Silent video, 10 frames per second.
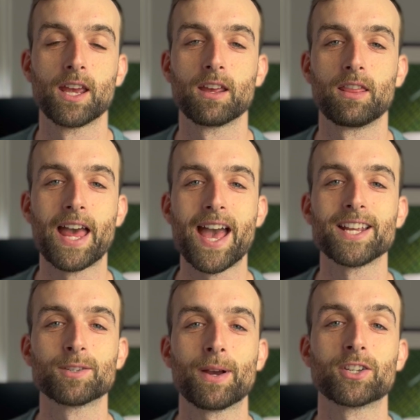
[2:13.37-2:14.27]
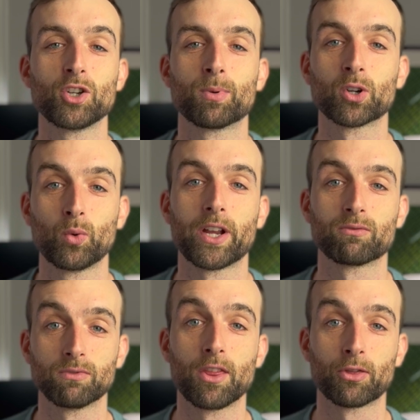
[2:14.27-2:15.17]
That is my super quick
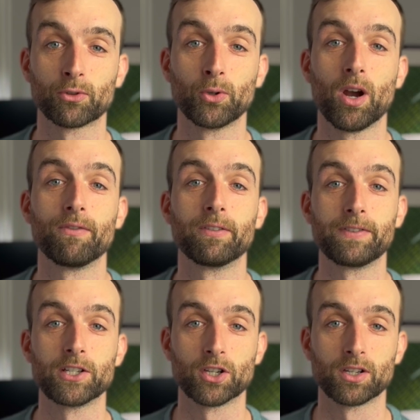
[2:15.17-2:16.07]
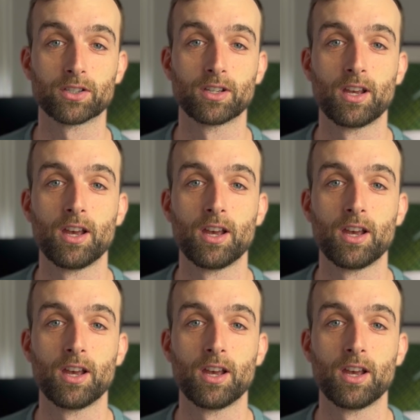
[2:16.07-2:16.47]
run through of the features.